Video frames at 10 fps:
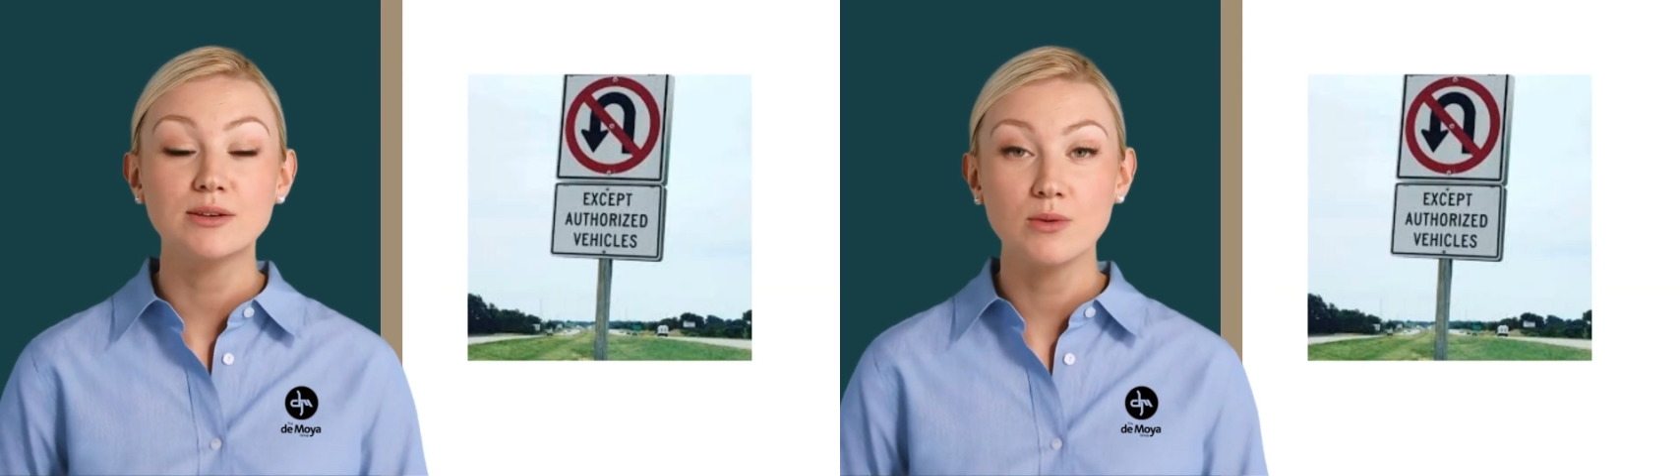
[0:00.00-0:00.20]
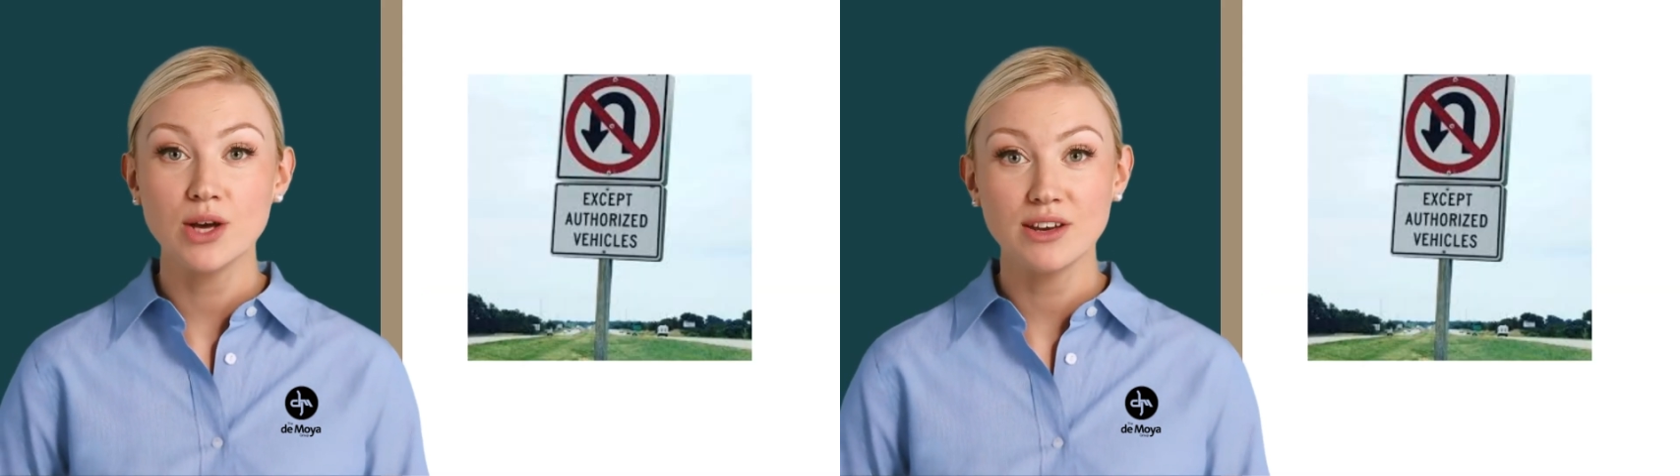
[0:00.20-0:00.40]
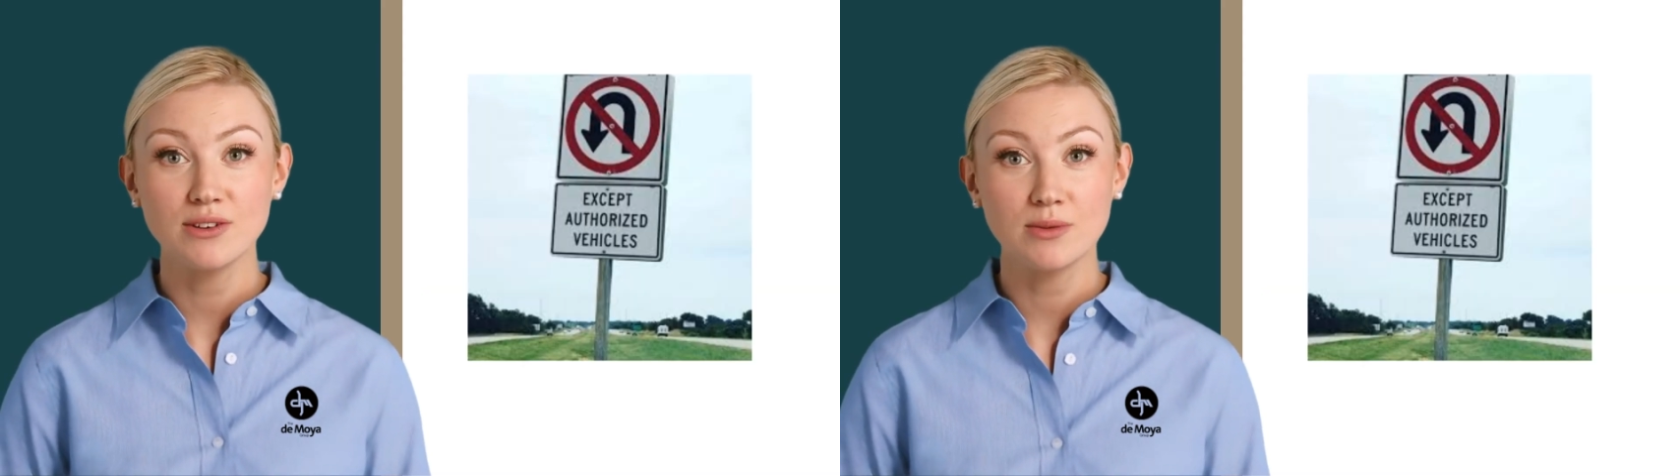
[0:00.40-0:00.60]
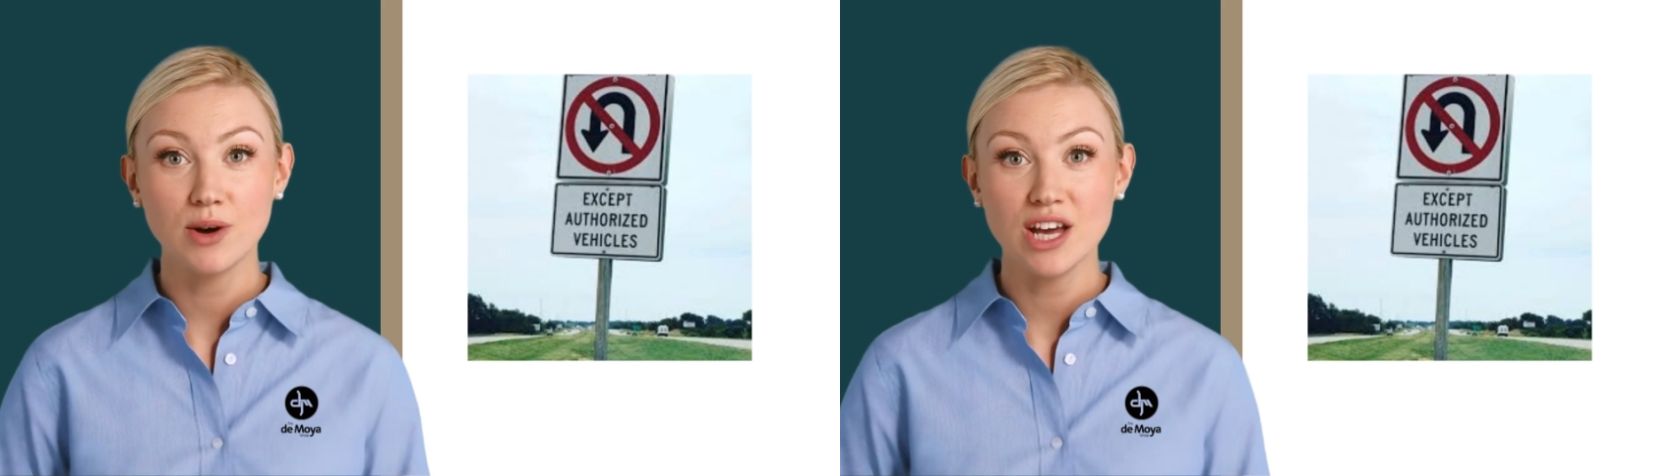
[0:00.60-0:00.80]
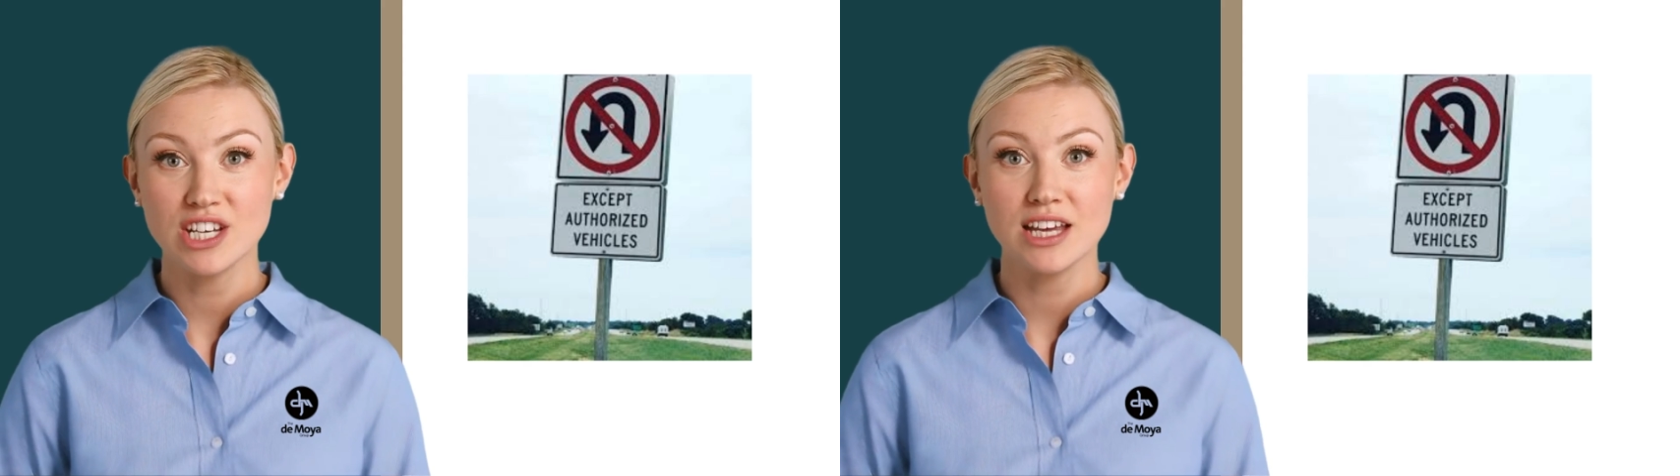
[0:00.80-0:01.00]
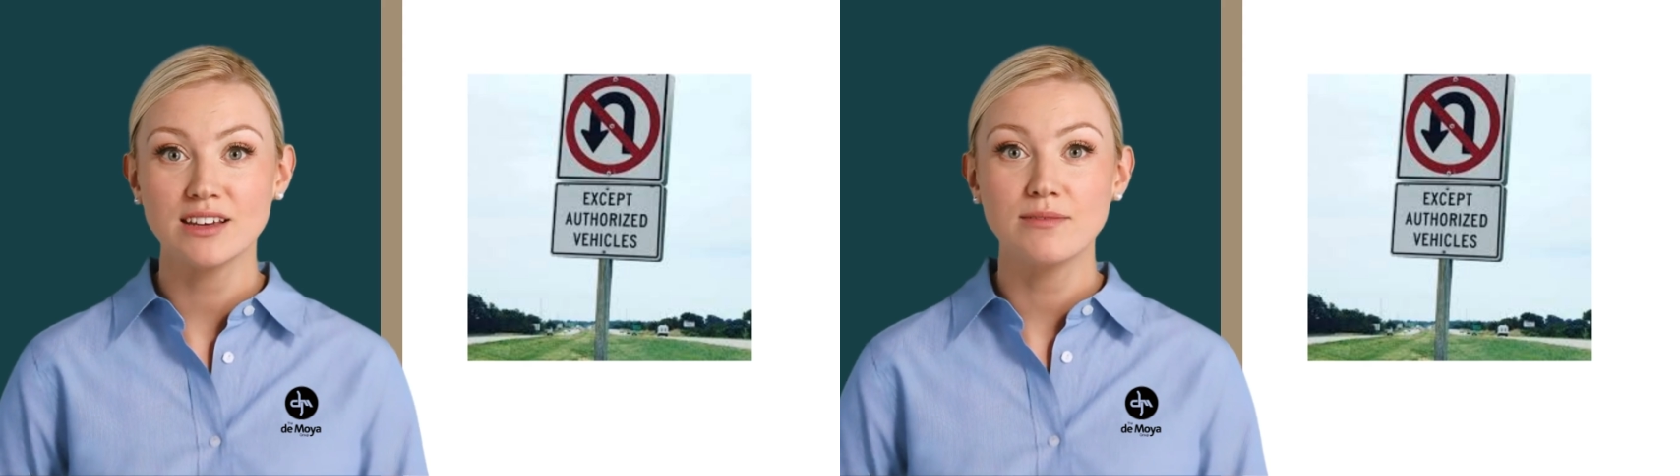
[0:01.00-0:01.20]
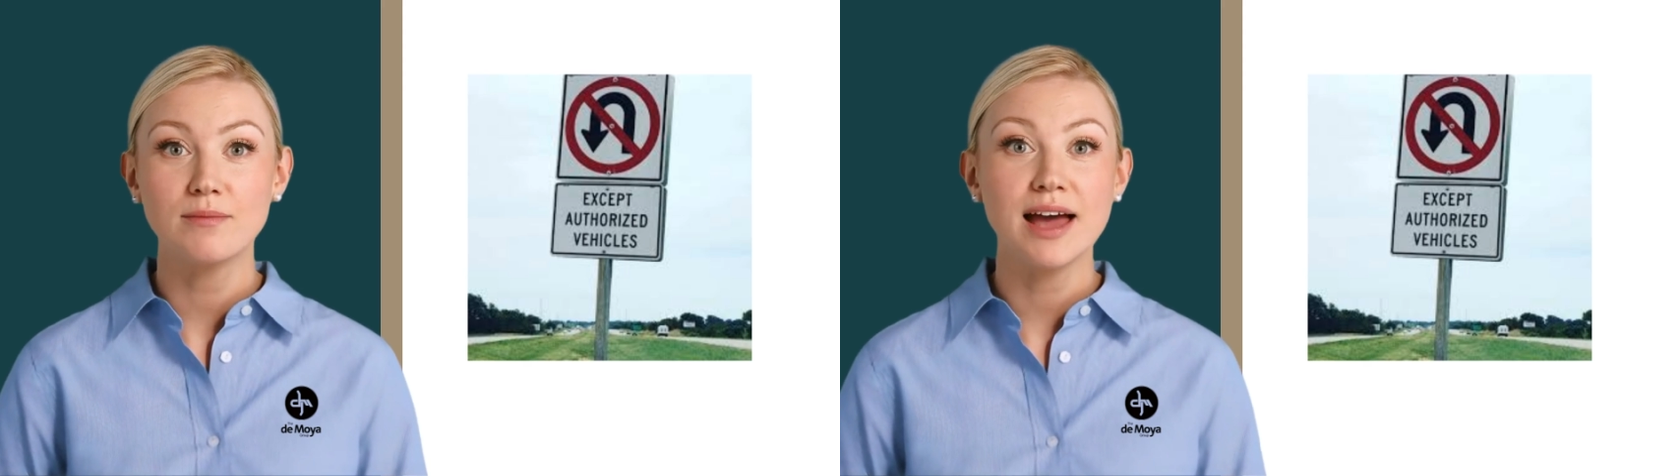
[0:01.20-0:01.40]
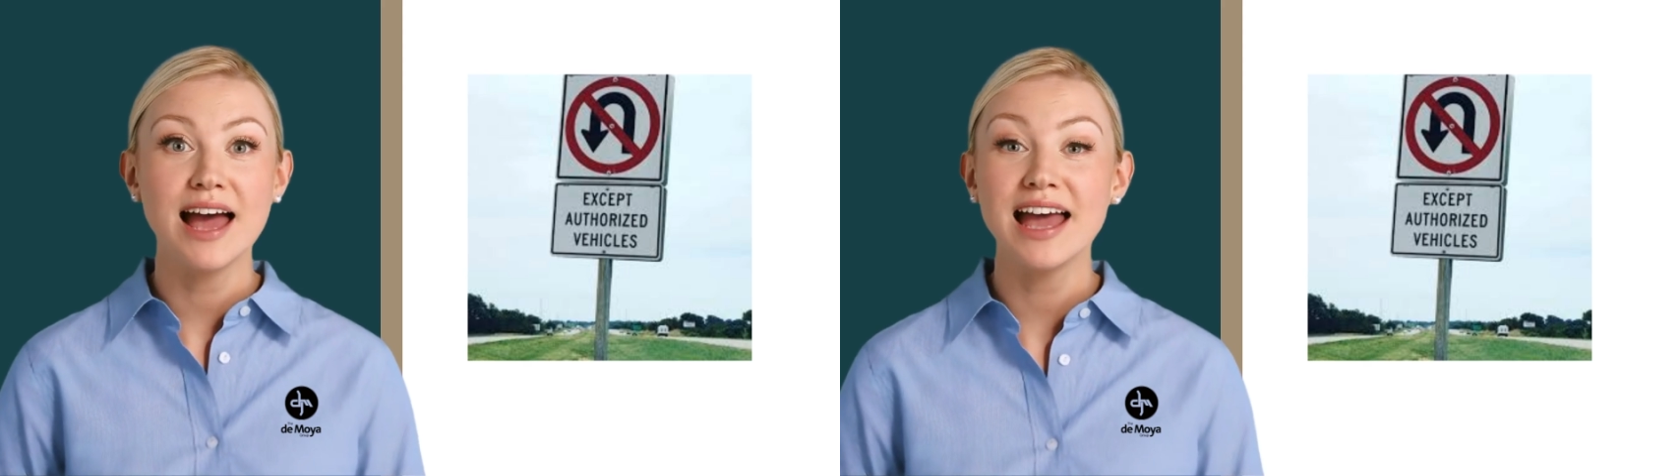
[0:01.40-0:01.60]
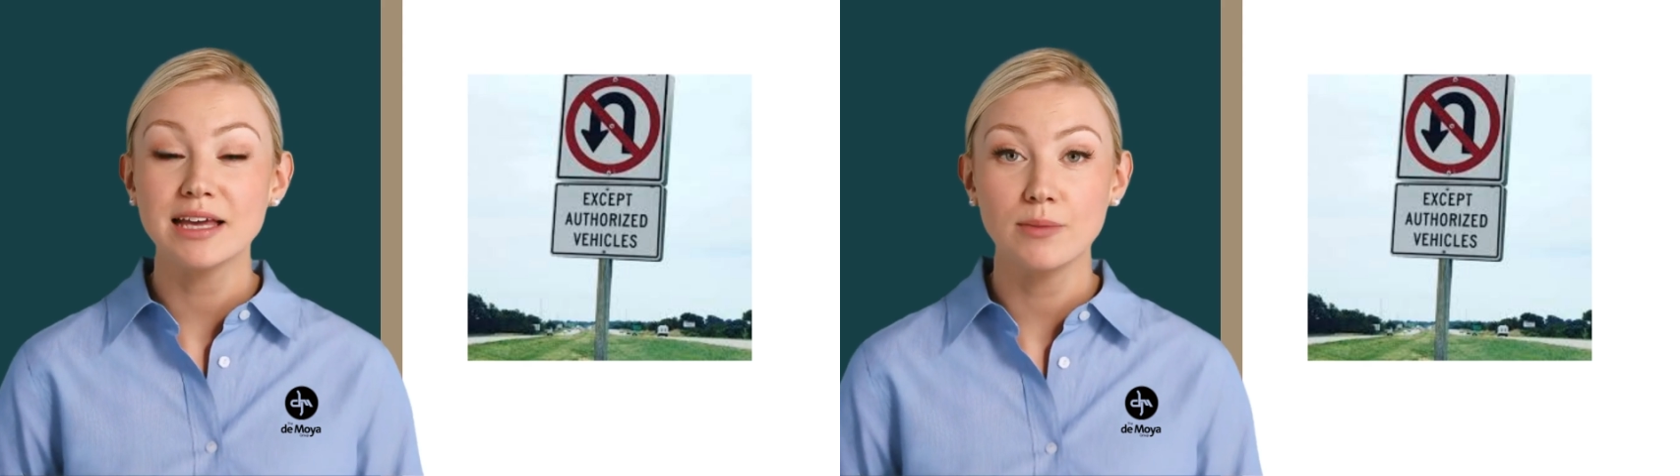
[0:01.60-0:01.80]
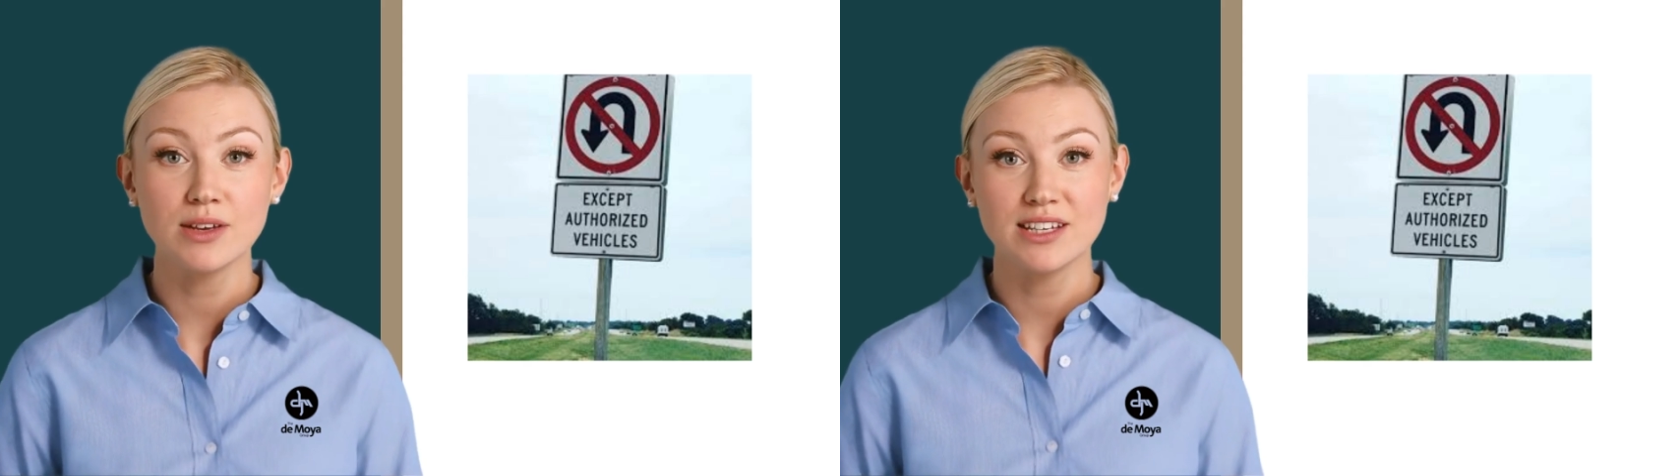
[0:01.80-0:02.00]
Moya Group project by any
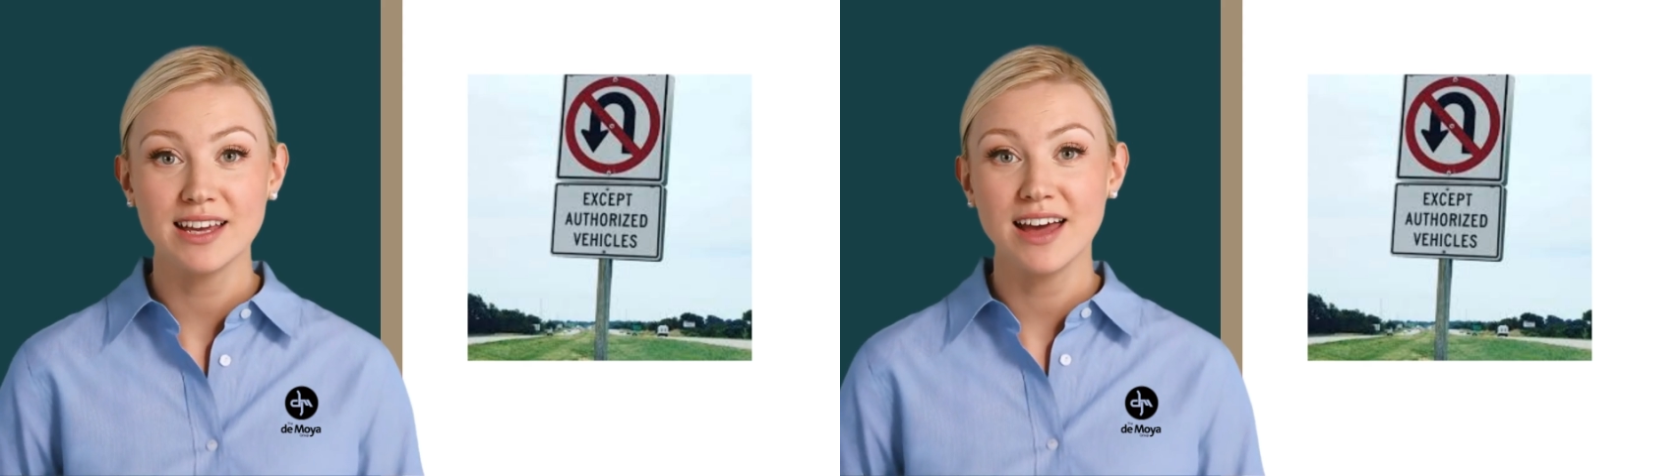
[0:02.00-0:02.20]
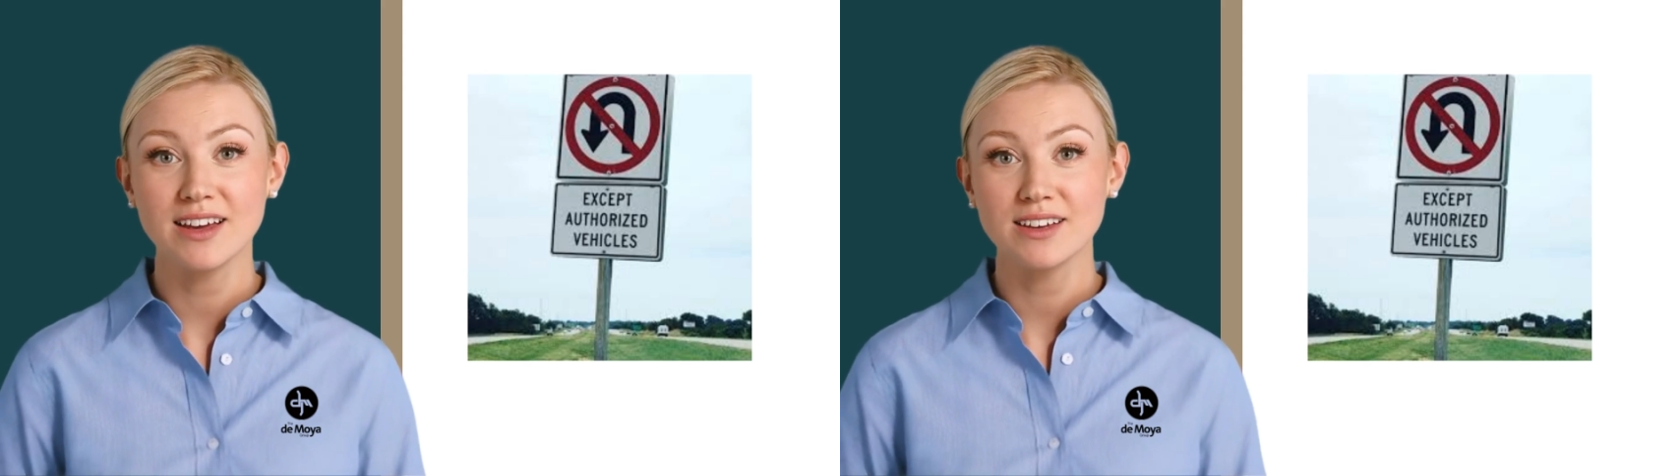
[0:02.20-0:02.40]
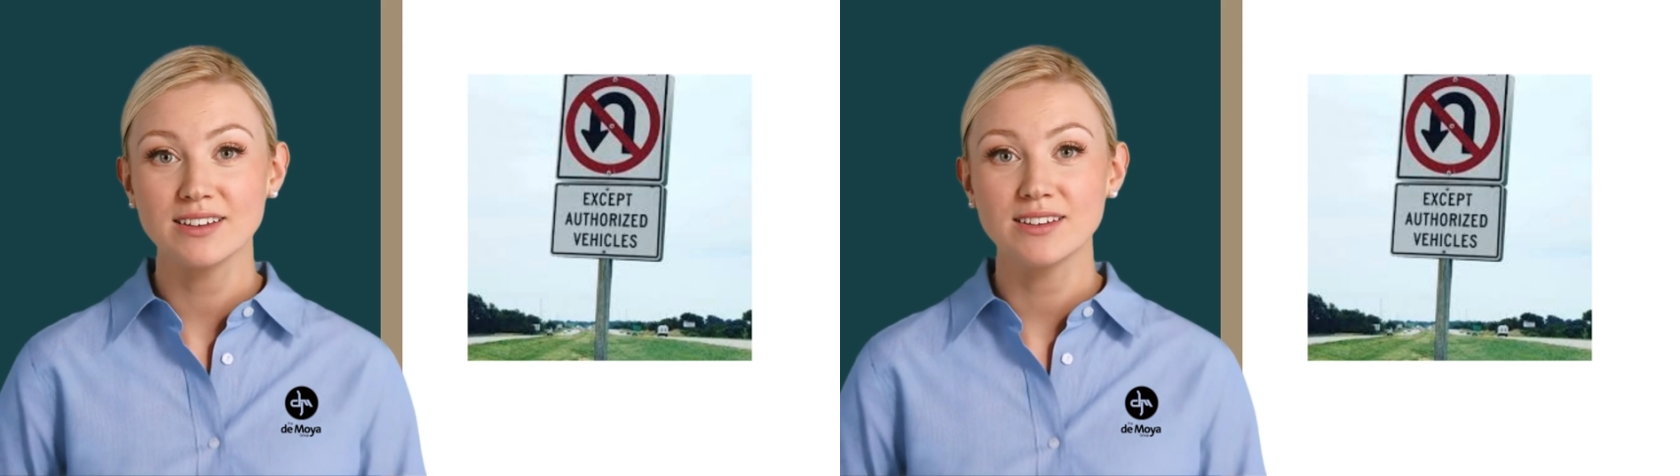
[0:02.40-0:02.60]
personnel.